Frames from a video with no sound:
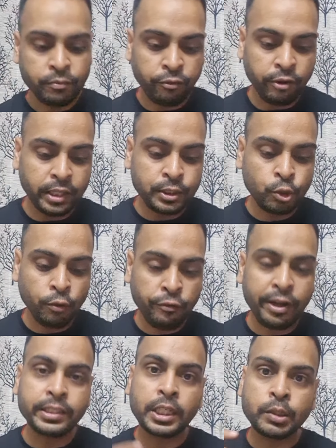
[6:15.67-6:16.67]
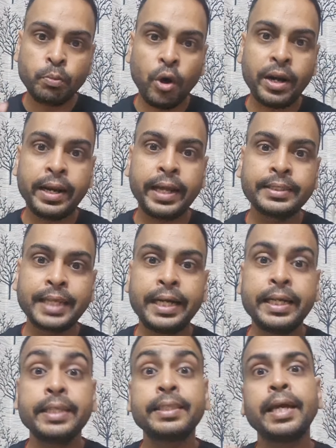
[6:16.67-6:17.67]
First you face a smaller
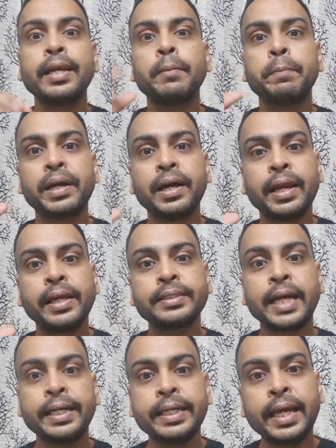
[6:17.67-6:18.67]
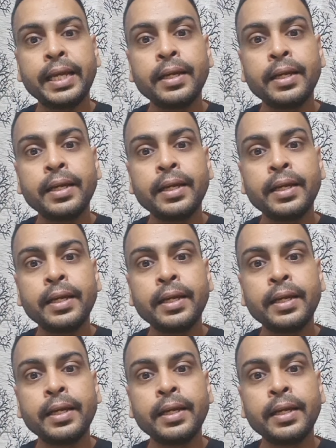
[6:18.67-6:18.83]
anxiety, then a bigger anxiety,